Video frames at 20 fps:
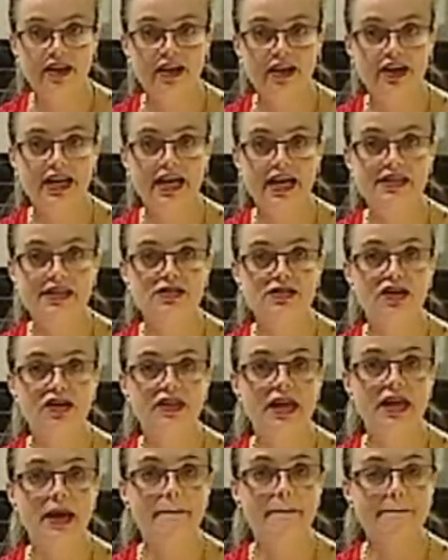Okay, so
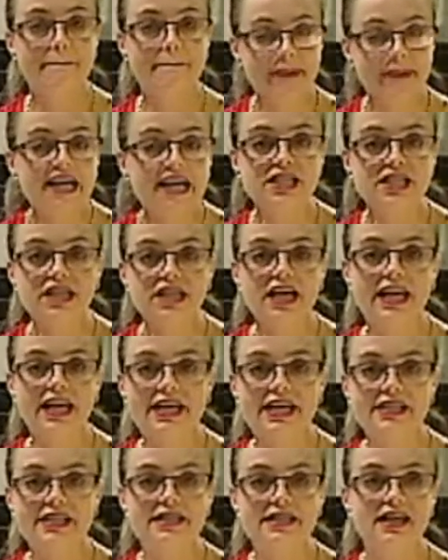they're much
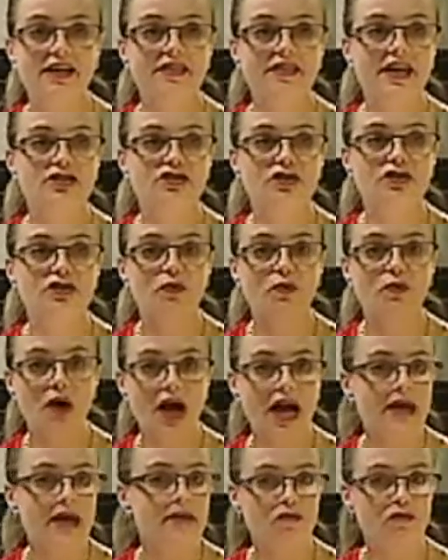easier. They do
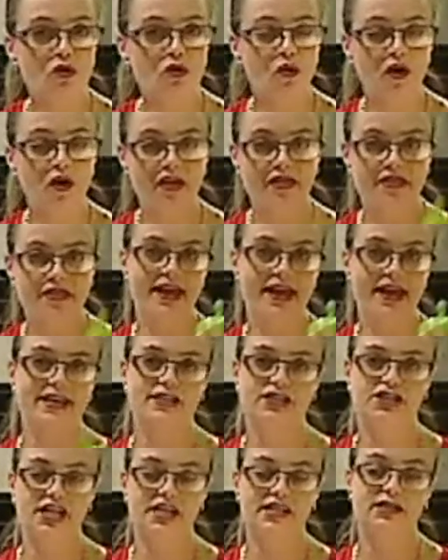way more than
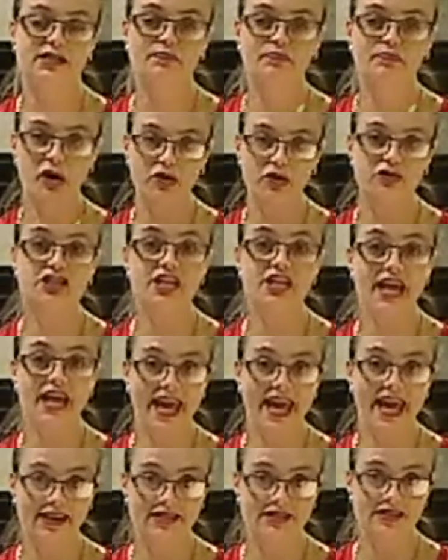just poach
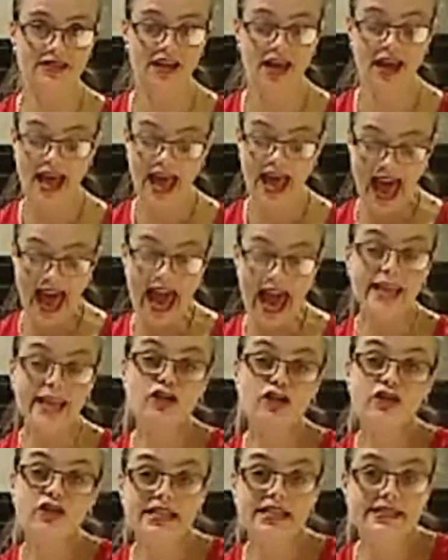eggs. And
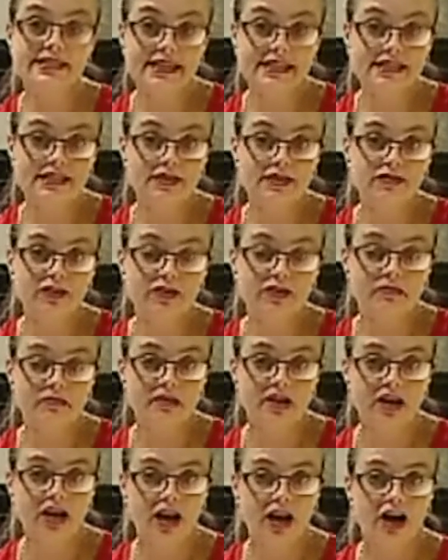you get 6 of
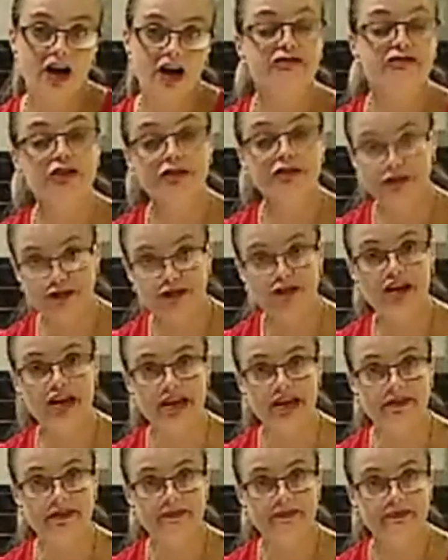them for free.
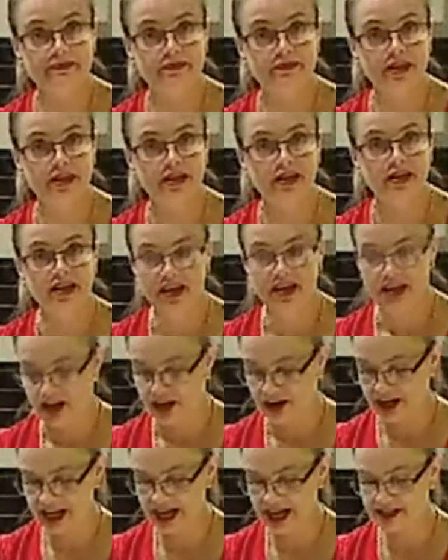
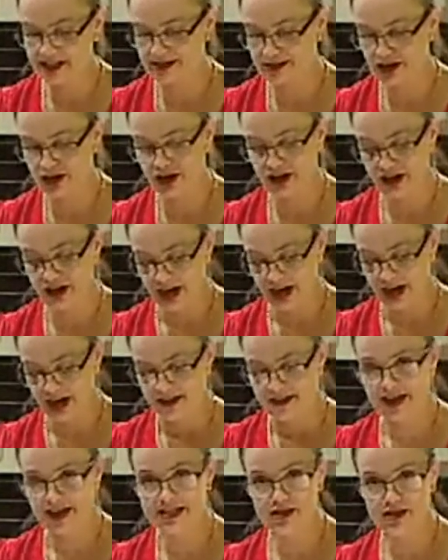Okay, so
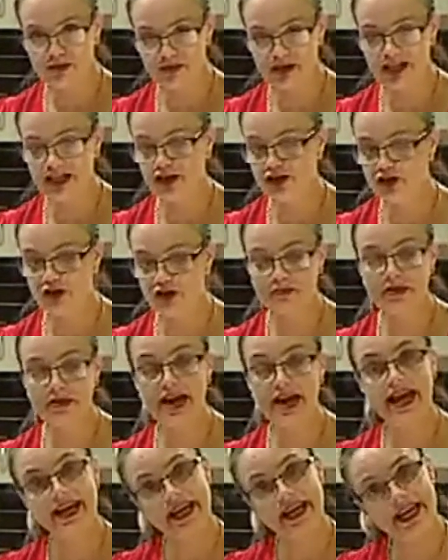these are really good. But
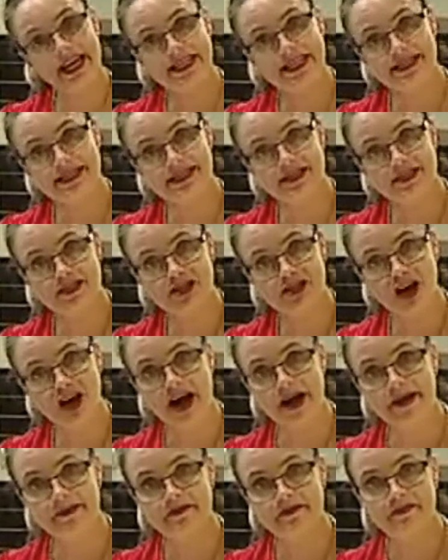at Easter
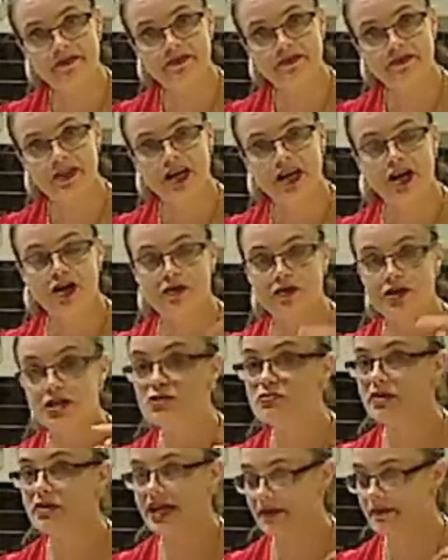time, which
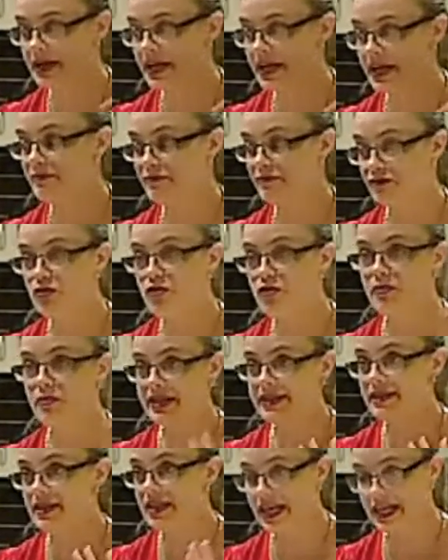we're coming up for
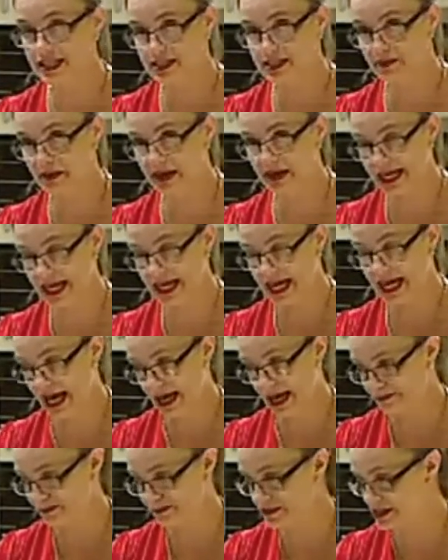when the Easter Bunny
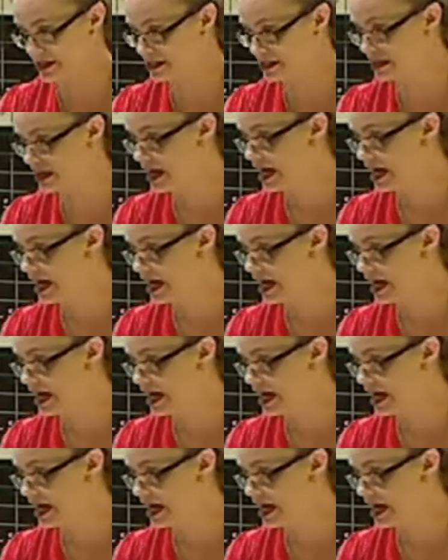comes,